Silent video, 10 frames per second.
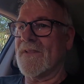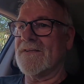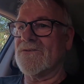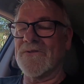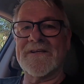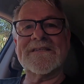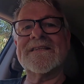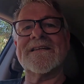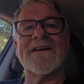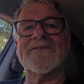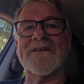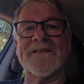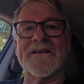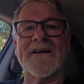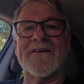So this is actually,
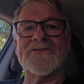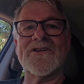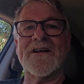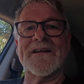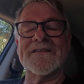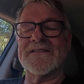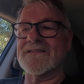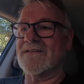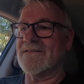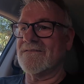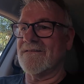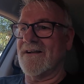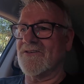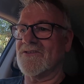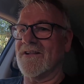the Qashqai is
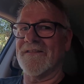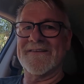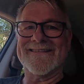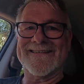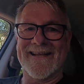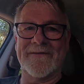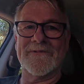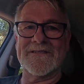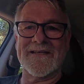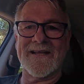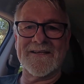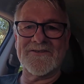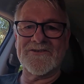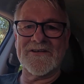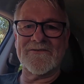actually the same as the
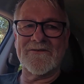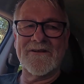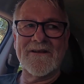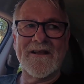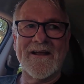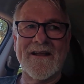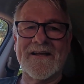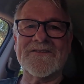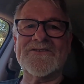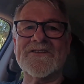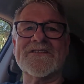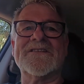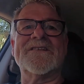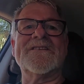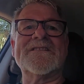X-Trail. It's just
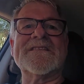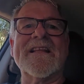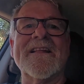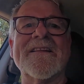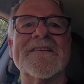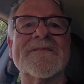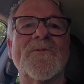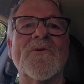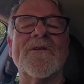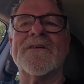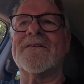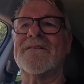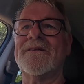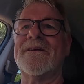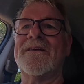slightly smaller,
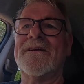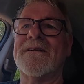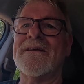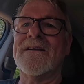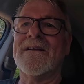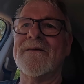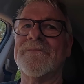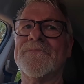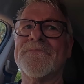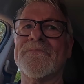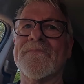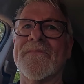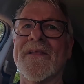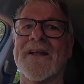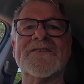and
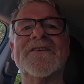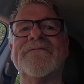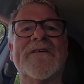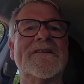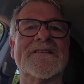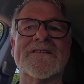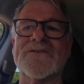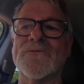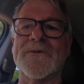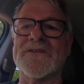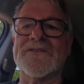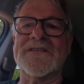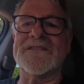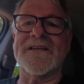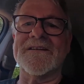she finds it so much
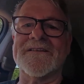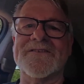easier to